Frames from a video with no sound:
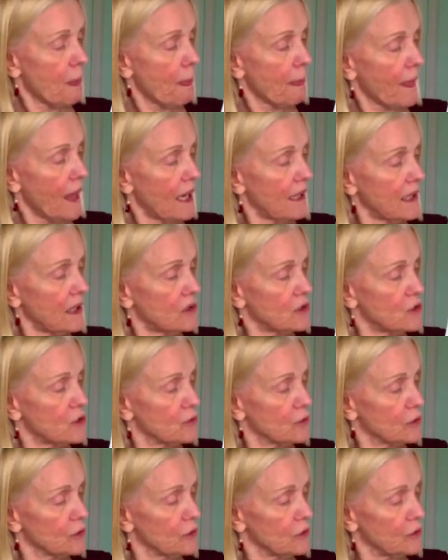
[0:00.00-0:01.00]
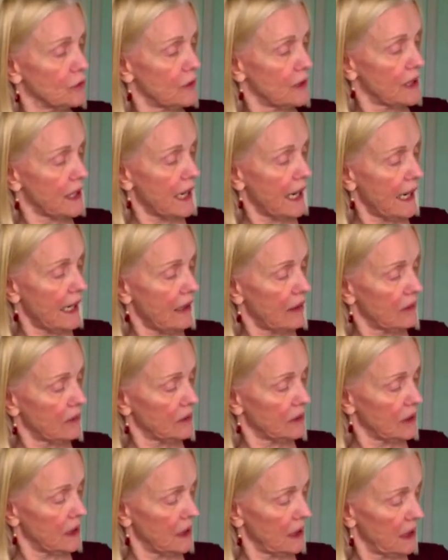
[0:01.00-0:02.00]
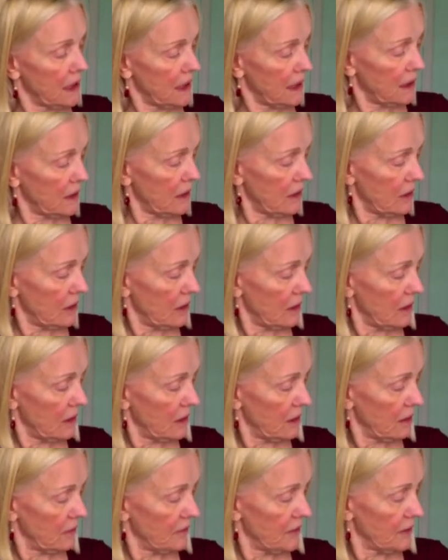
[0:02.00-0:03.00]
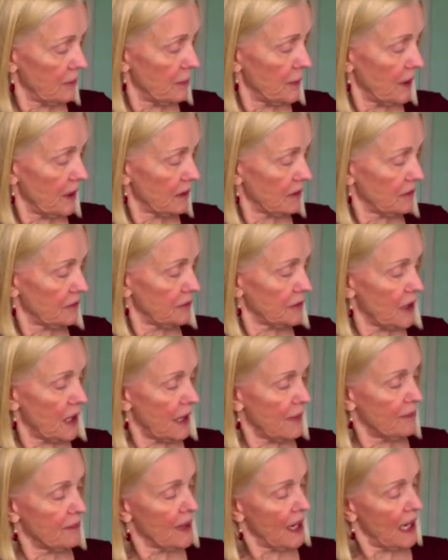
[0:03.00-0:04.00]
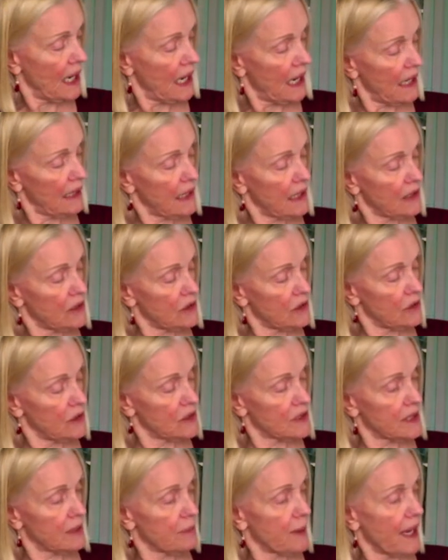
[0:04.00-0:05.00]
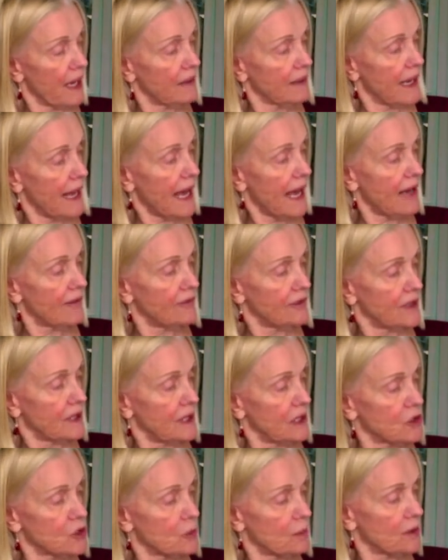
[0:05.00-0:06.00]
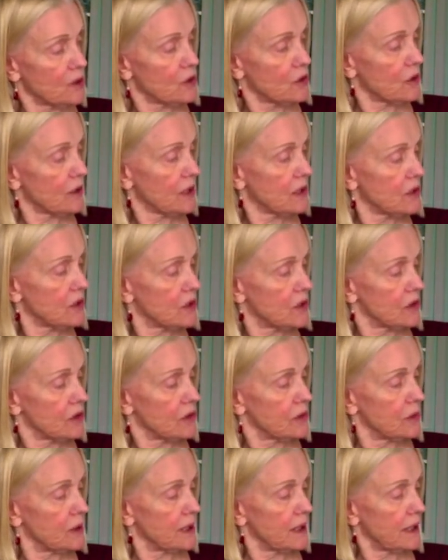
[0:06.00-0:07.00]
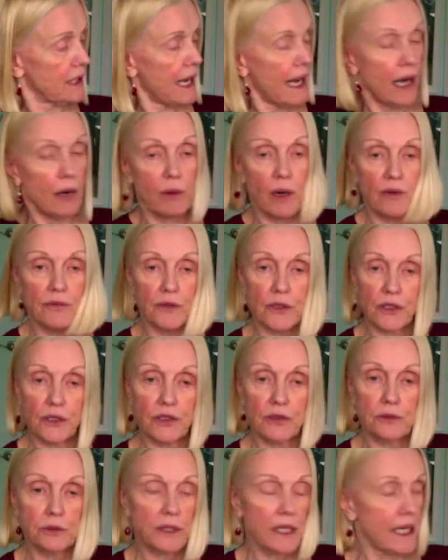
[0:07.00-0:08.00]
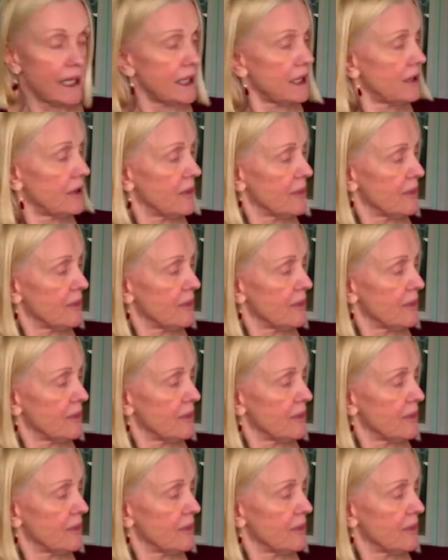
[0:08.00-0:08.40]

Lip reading: and I drew the outline of the butterfly. And I used about a ½ inch, but you can do it however you like.